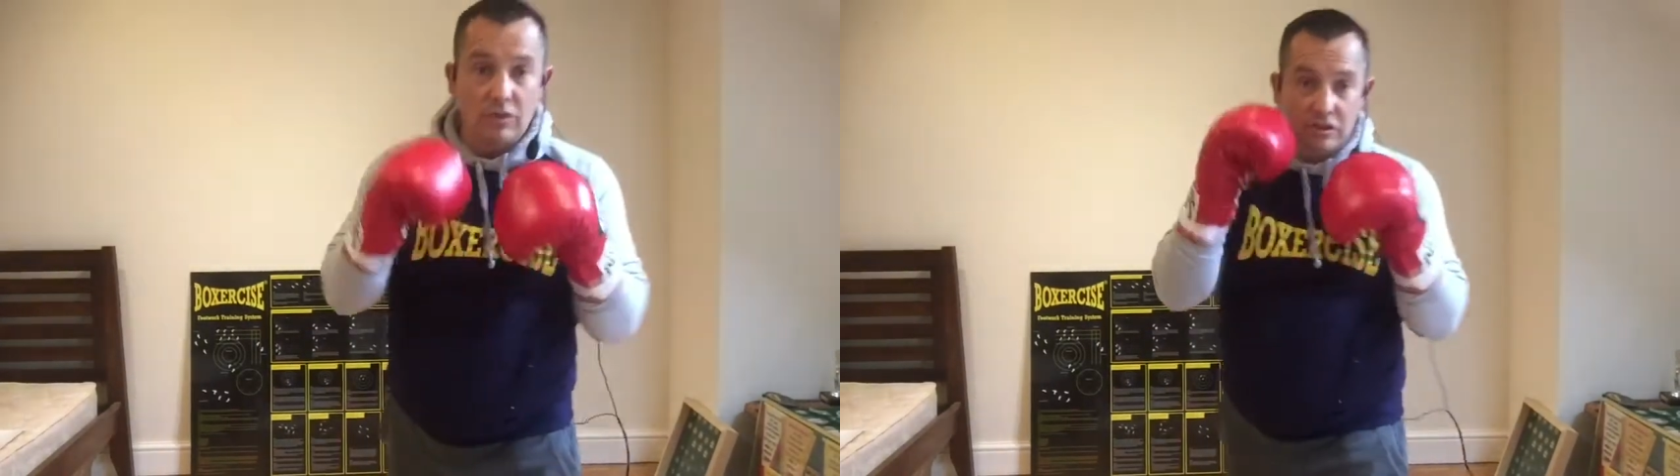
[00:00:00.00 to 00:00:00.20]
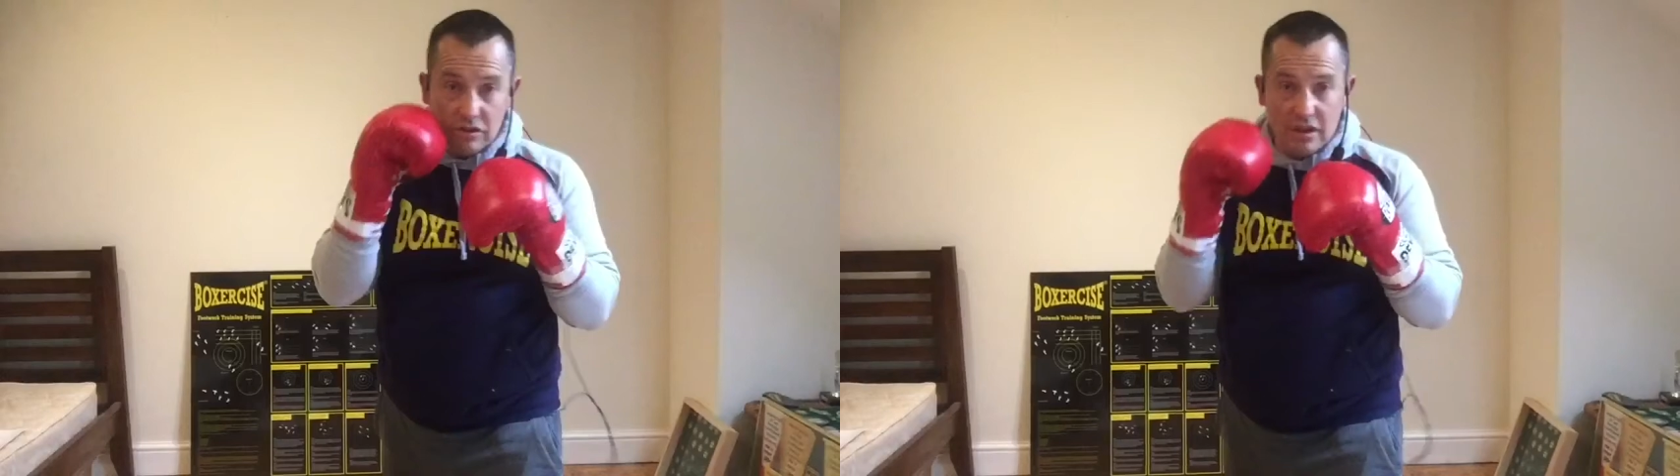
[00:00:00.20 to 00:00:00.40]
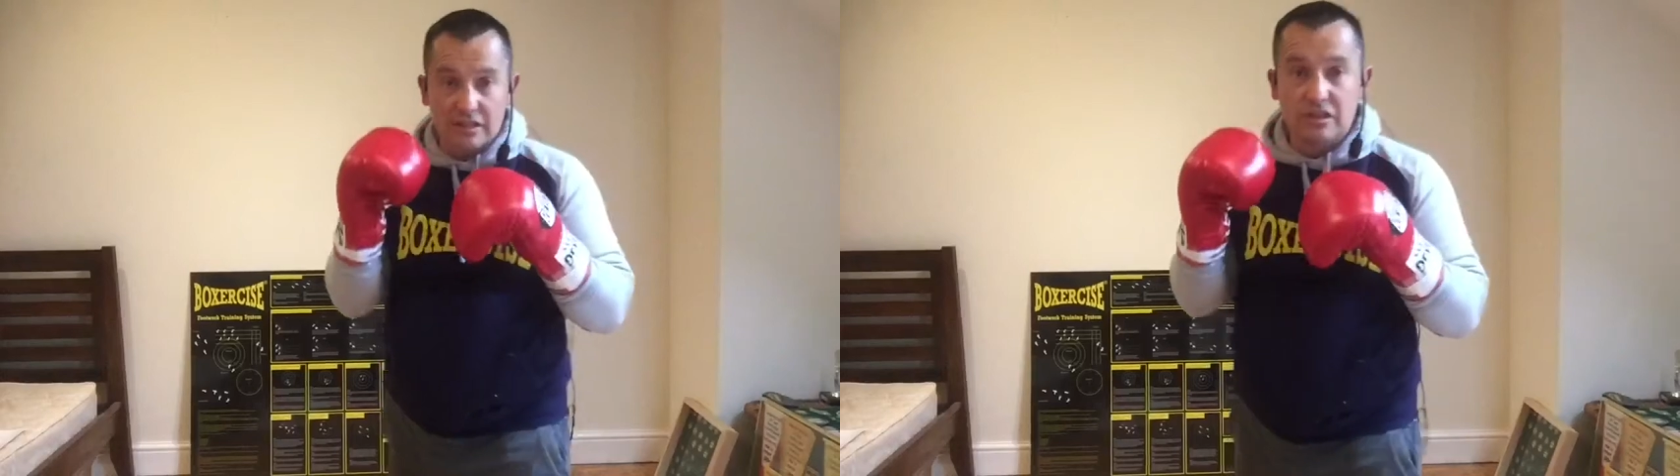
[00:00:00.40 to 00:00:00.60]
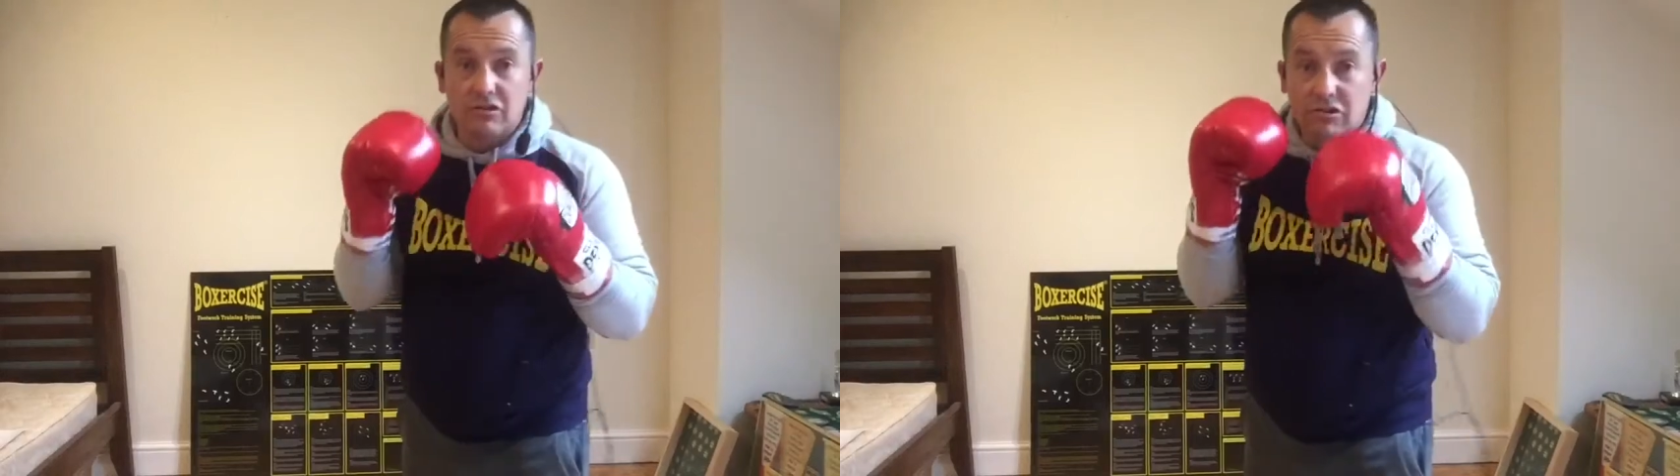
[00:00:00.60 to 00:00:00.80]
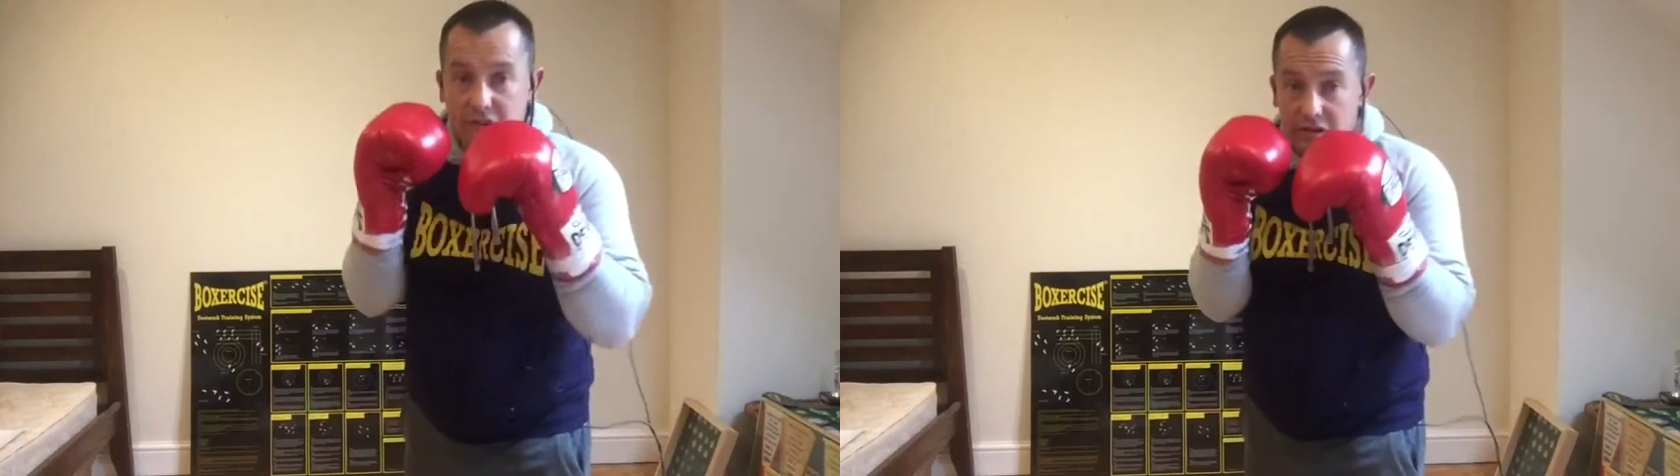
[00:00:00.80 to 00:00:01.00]
So that's a
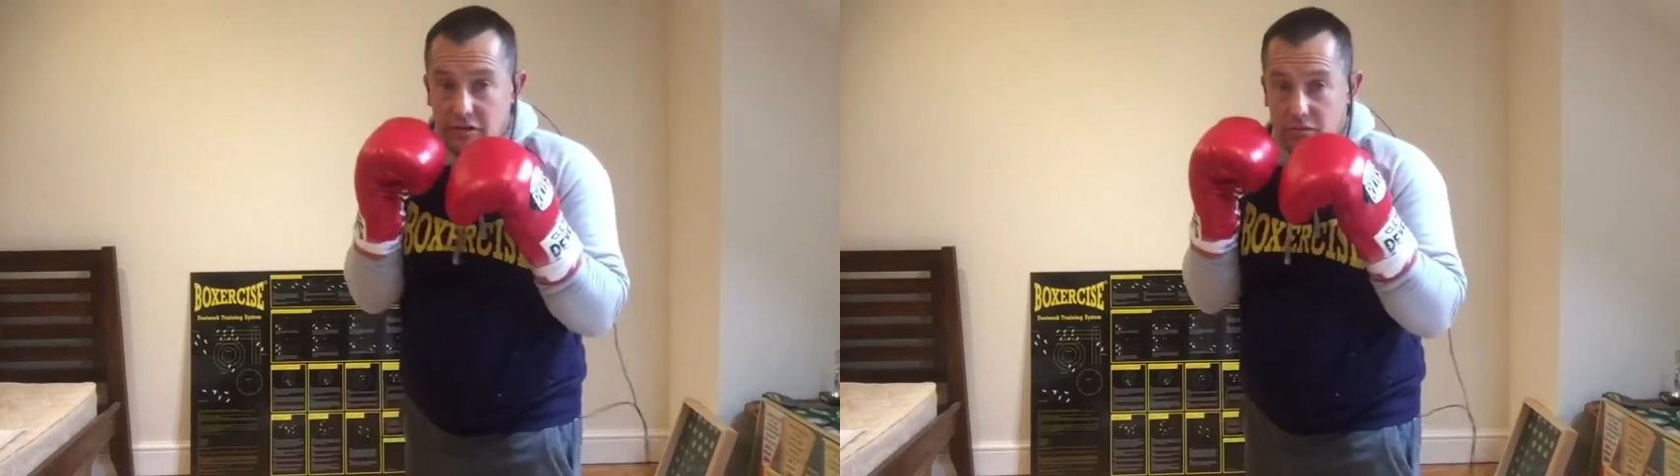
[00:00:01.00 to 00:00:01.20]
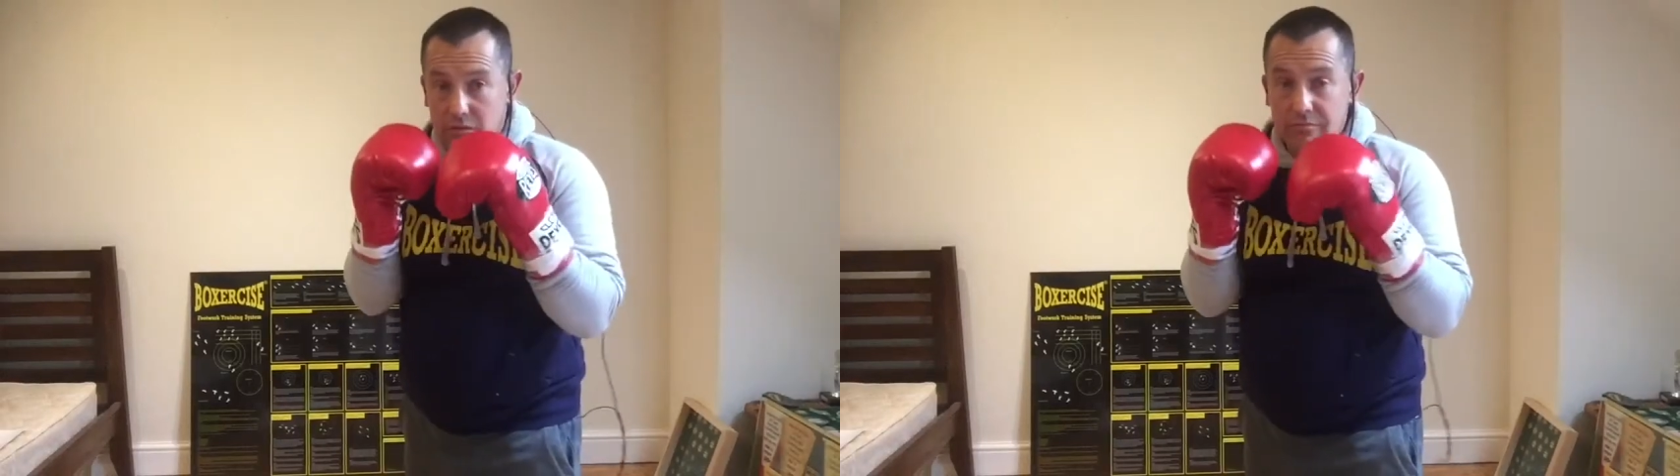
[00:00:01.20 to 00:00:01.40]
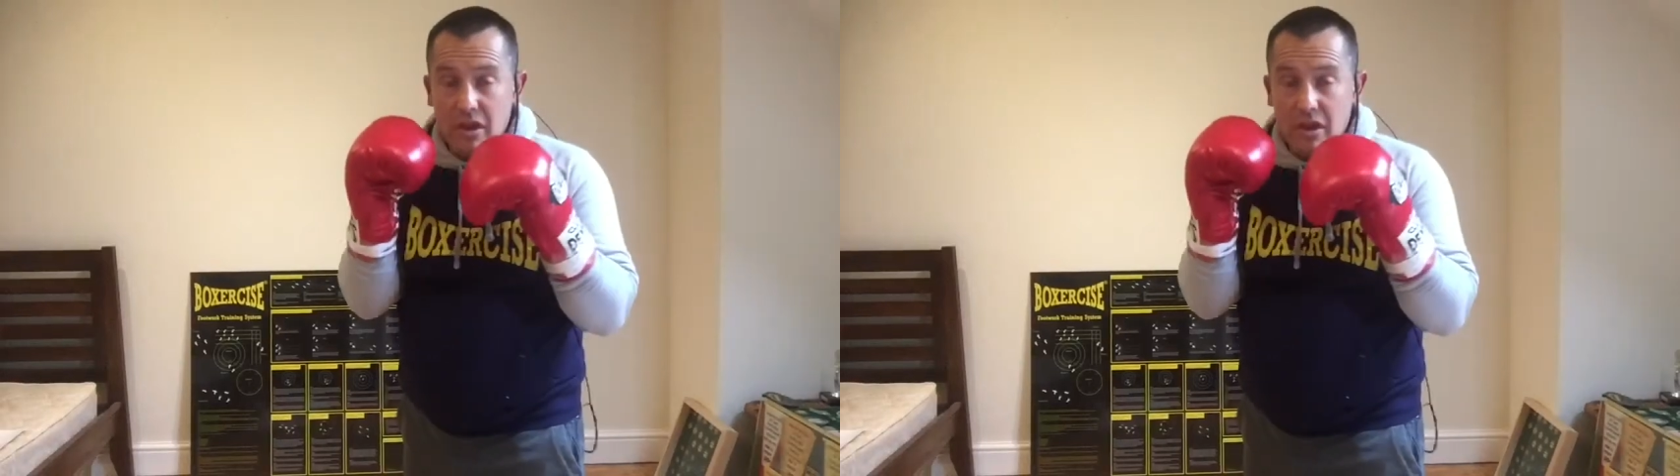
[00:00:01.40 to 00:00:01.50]
traditional one.